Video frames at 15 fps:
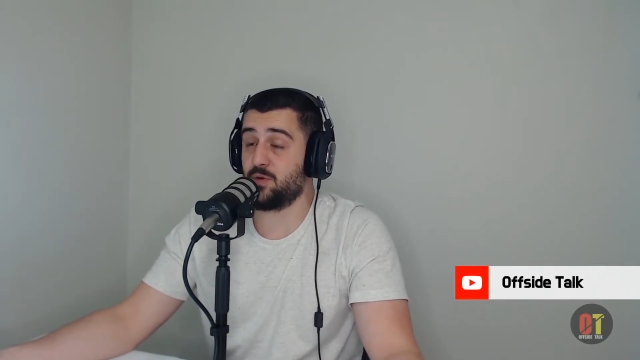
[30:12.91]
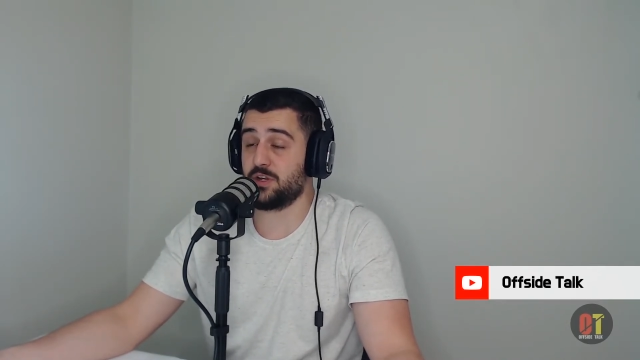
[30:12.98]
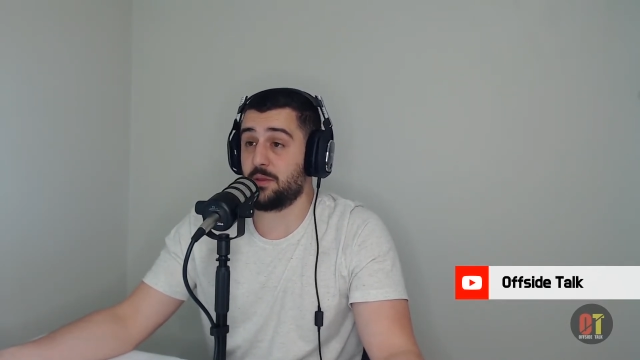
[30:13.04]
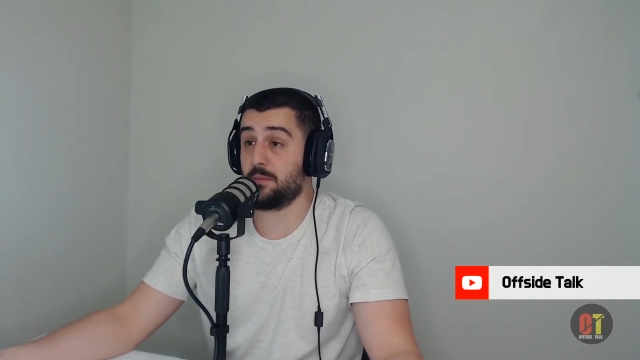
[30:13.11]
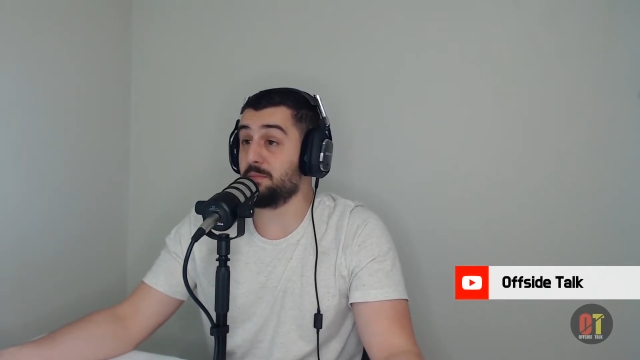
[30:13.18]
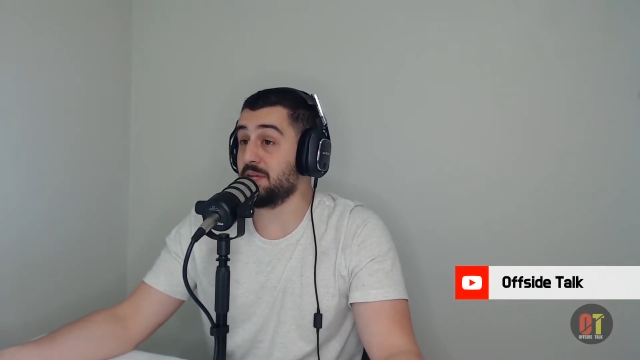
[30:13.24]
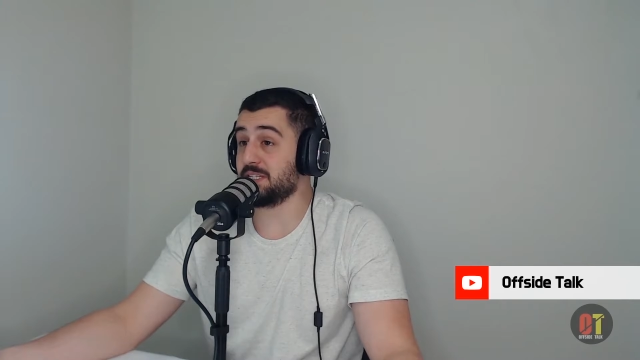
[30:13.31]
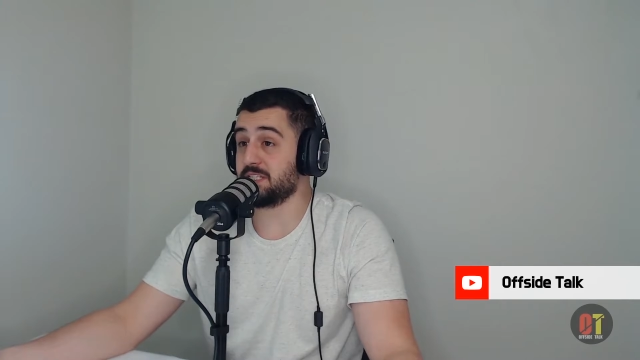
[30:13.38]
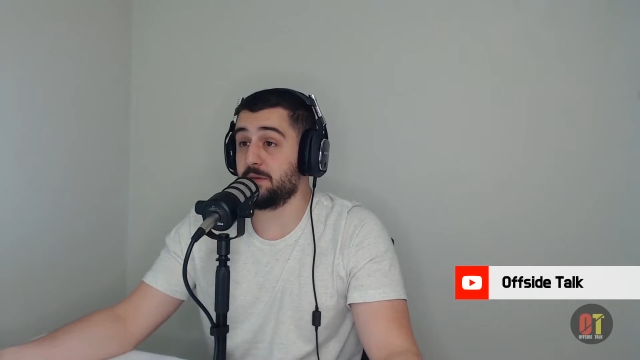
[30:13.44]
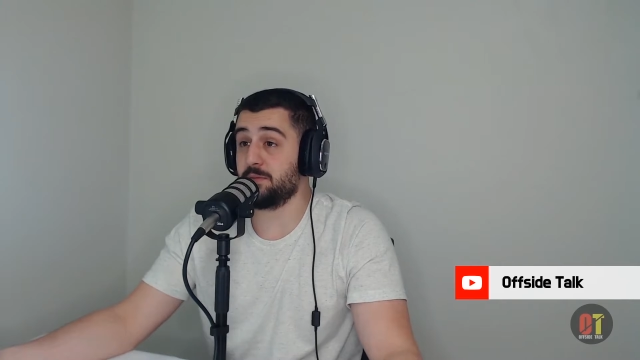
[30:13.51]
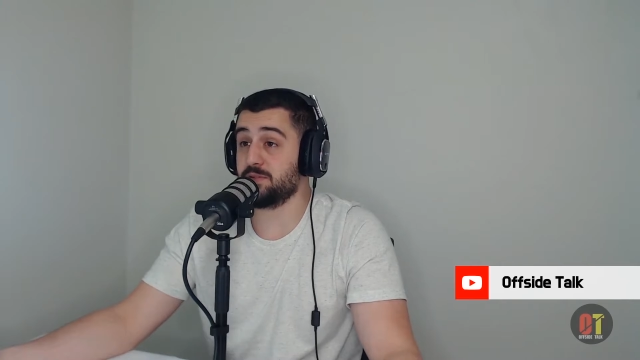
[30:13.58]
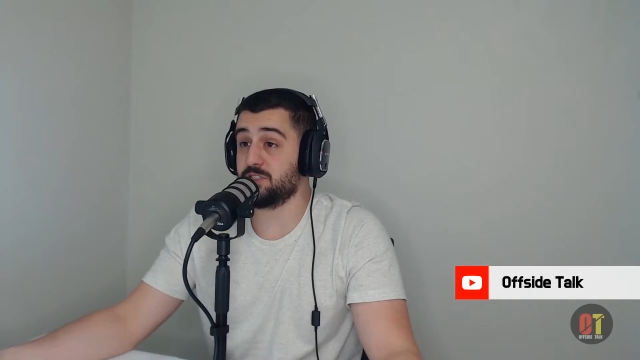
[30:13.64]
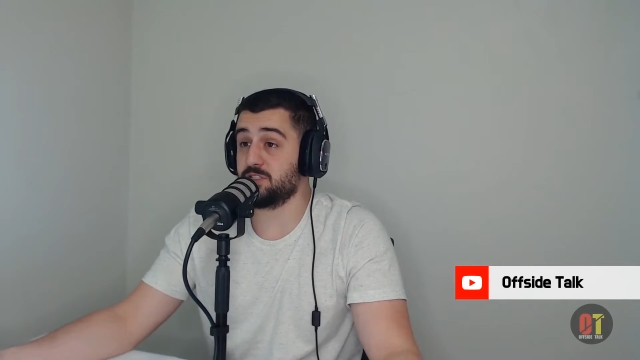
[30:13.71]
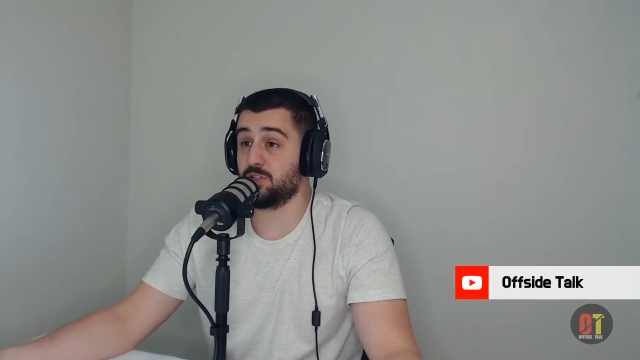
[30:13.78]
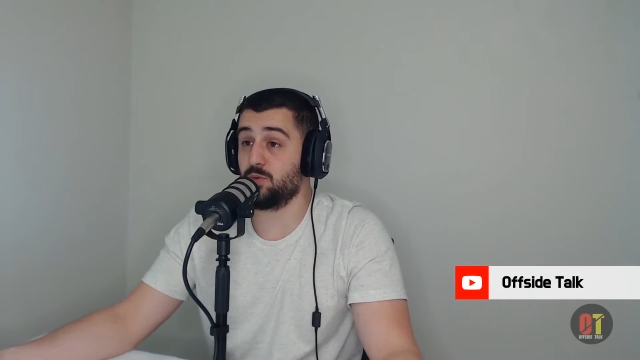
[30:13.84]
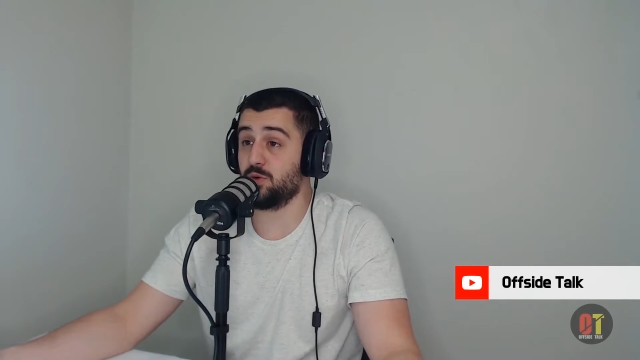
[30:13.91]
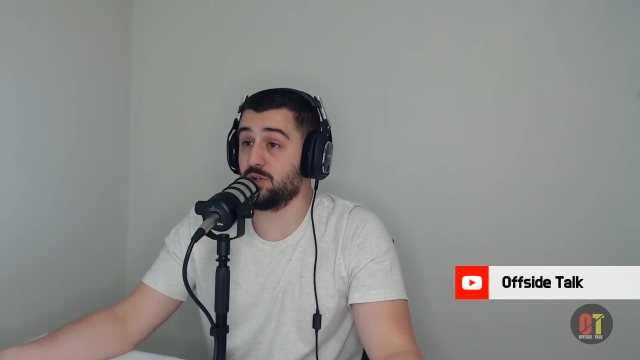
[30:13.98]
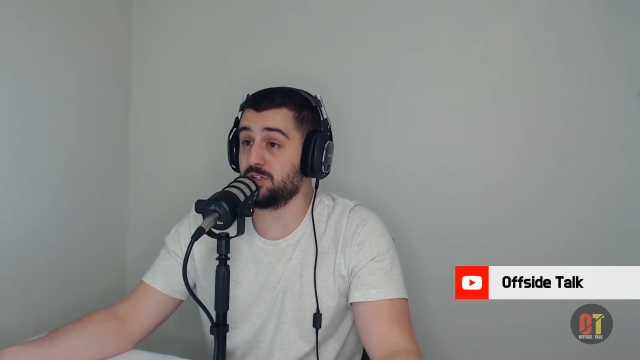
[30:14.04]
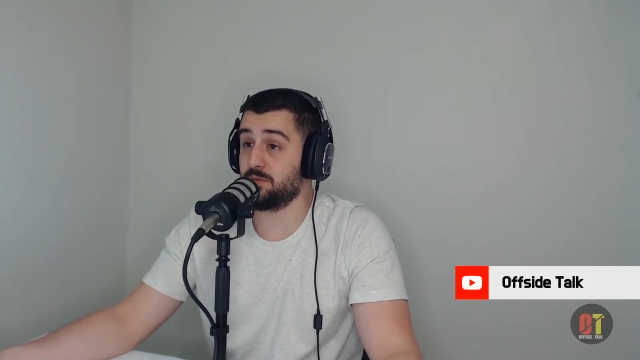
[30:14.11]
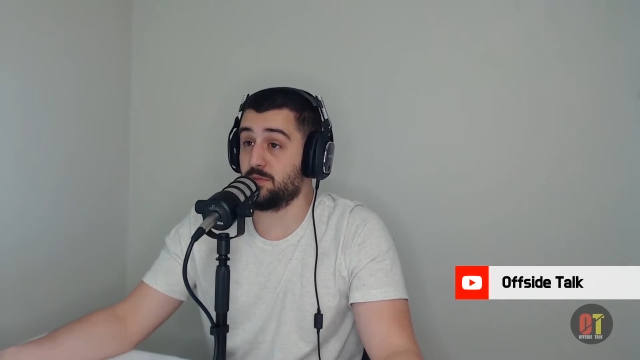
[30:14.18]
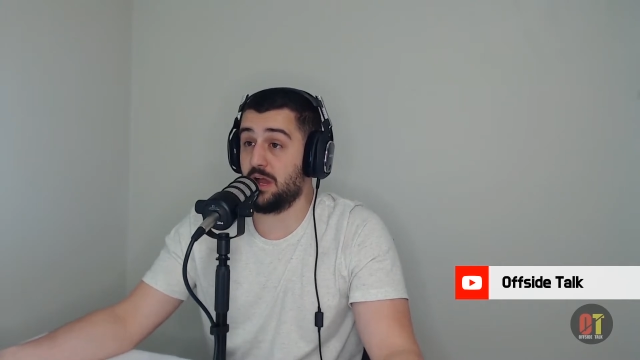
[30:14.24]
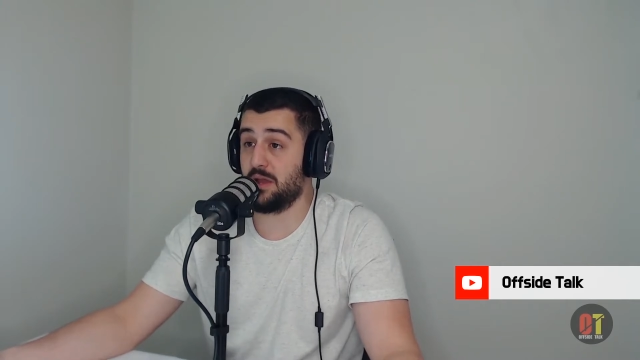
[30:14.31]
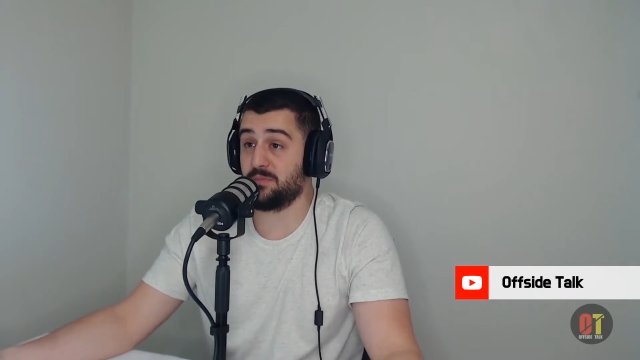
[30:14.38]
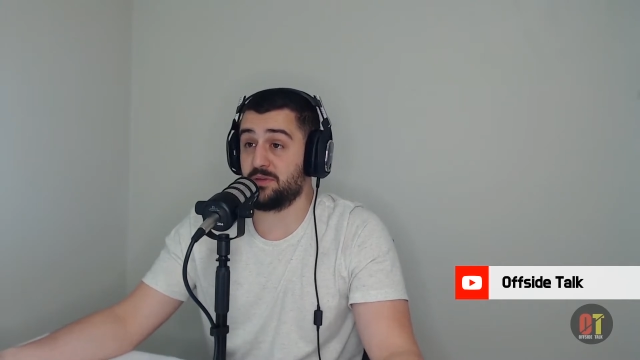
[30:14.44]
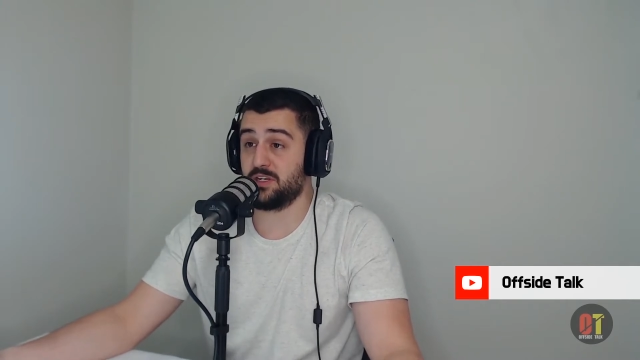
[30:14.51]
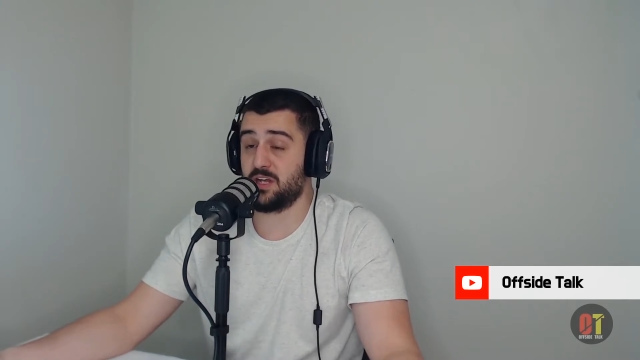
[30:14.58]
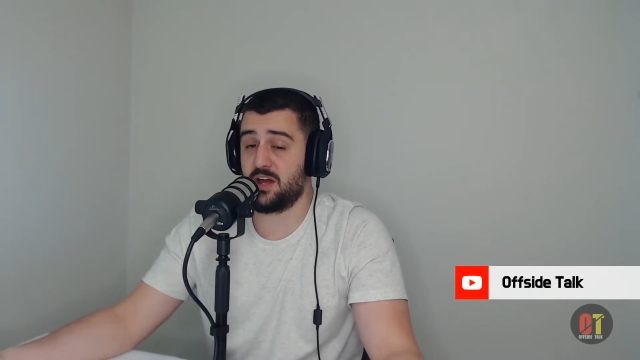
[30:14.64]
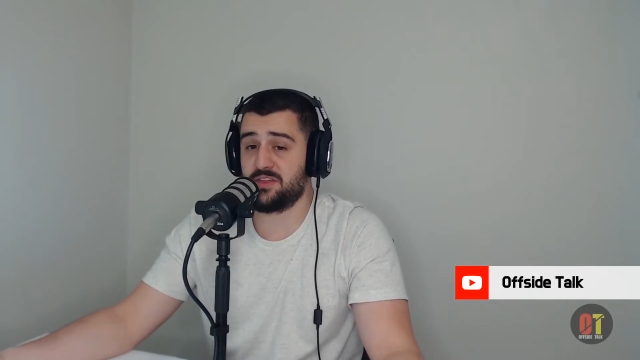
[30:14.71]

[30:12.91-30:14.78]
one of the best keepers in the world, in my opinion.